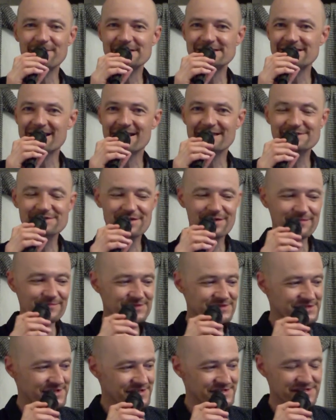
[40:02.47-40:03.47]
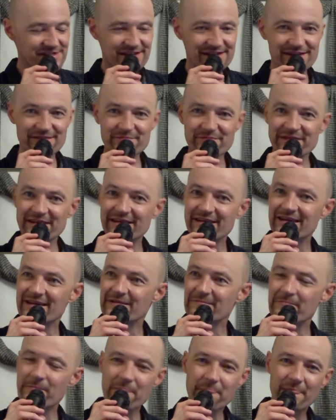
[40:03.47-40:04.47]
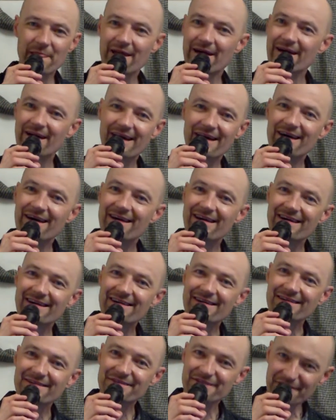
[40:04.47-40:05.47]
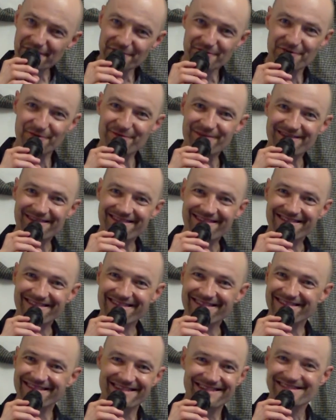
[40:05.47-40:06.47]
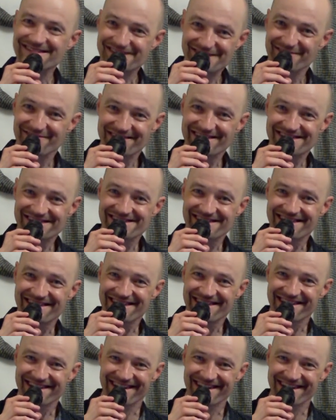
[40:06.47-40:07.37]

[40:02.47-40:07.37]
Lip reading: this guy's conversation, and I'm thinking, dude, seriously?